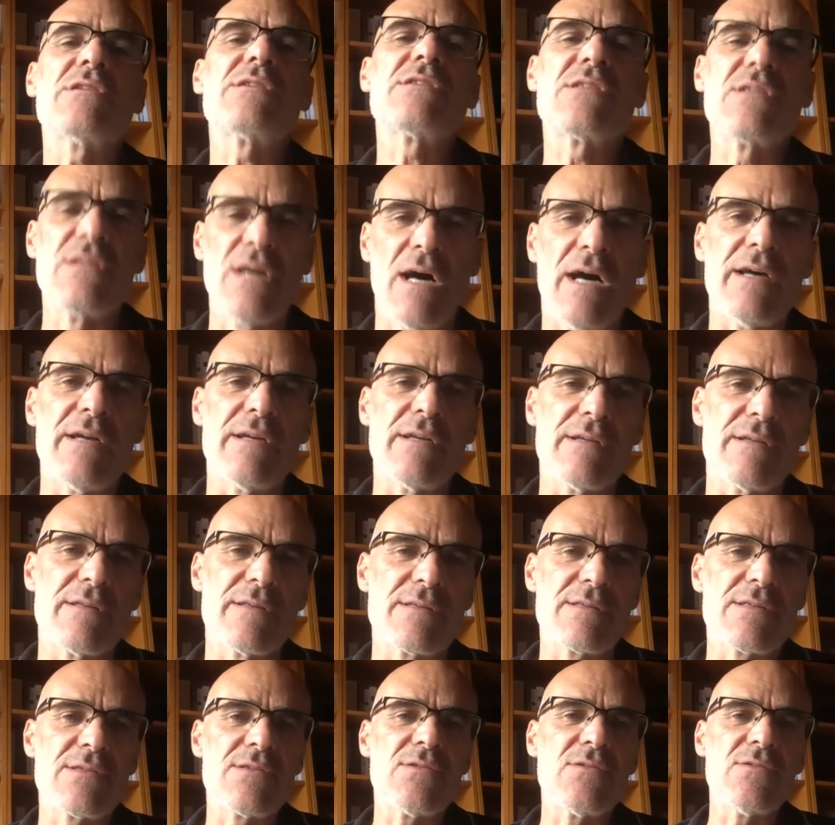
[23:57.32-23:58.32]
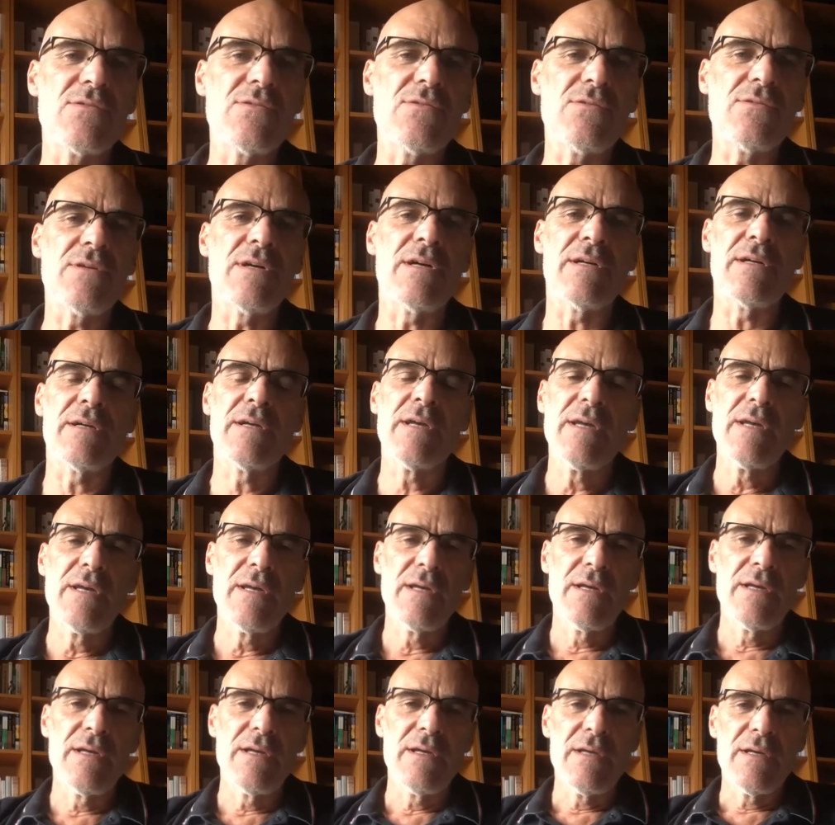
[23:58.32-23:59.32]
science to uh,
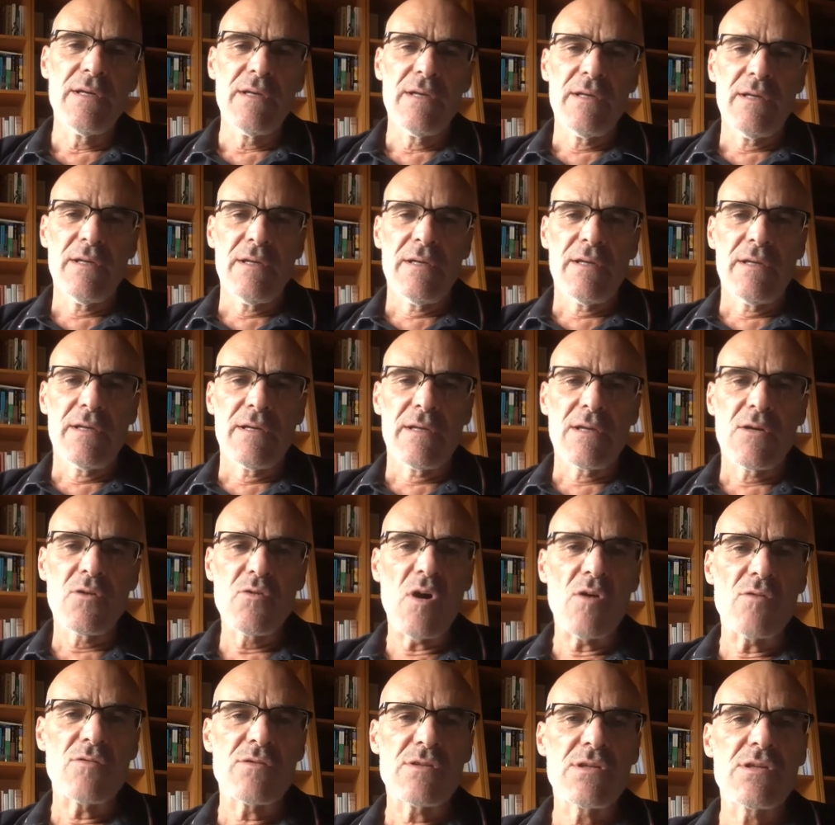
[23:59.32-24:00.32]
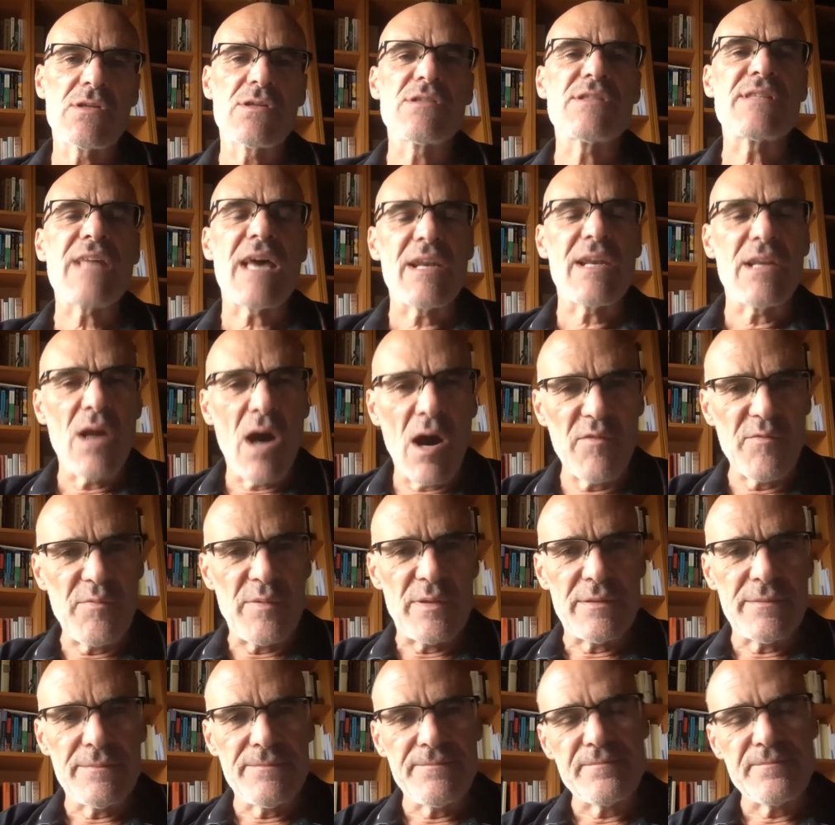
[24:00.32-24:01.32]
quote Stanley
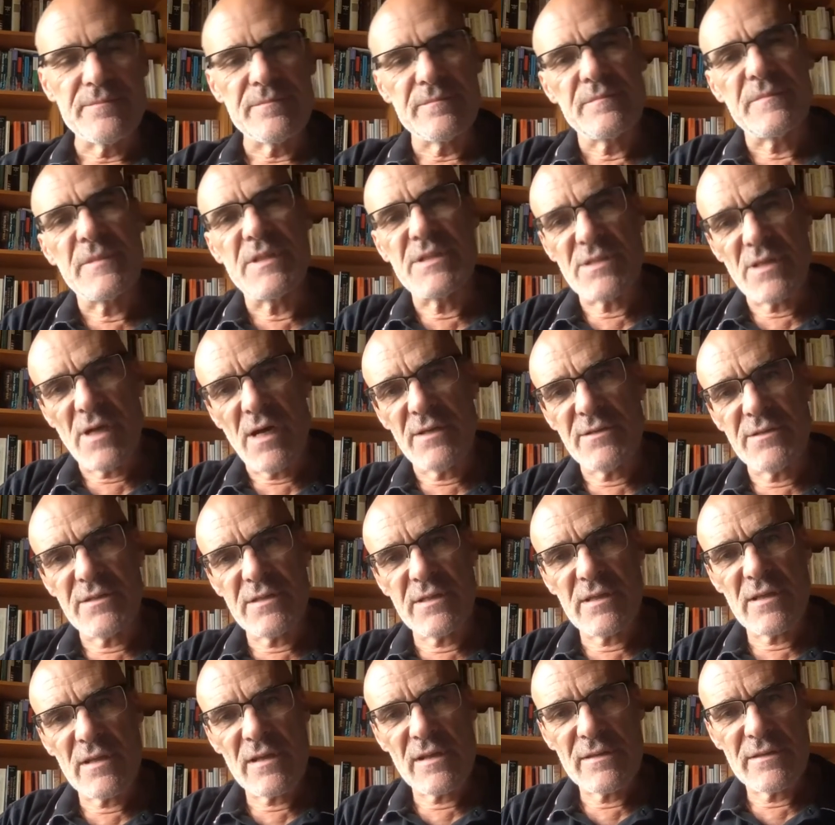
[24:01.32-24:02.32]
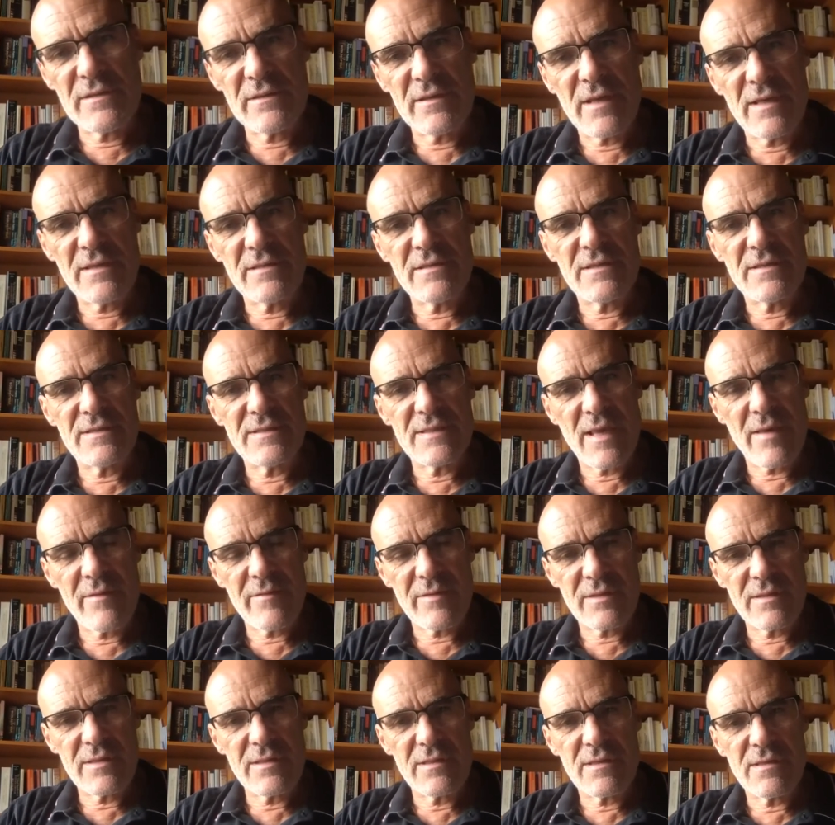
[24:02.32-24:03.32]
Hoffmann, his article in the
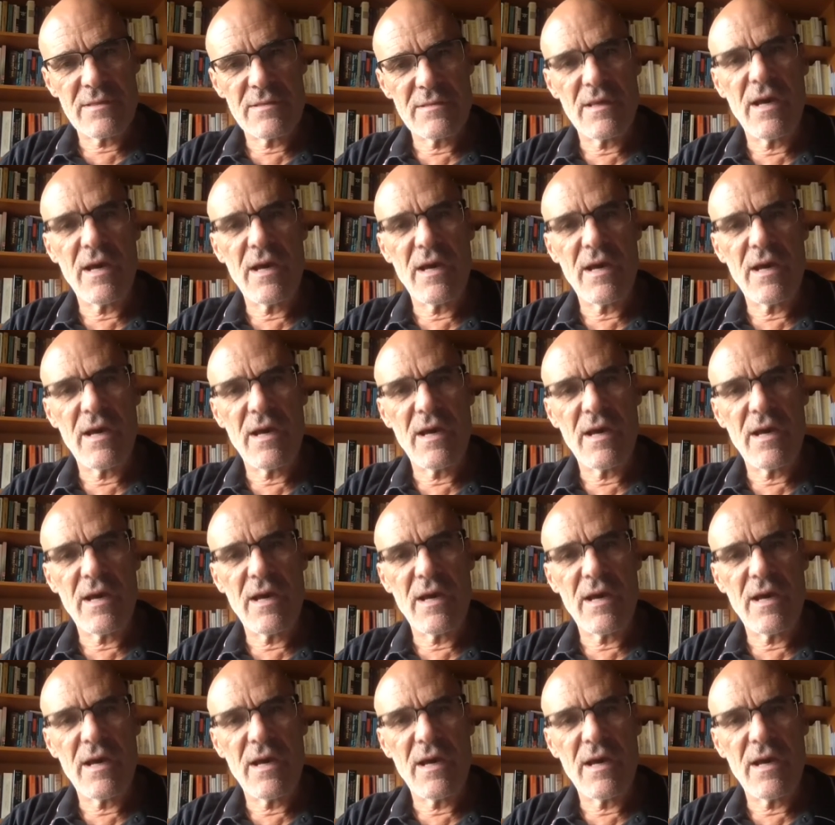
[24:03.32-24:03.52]
1970s.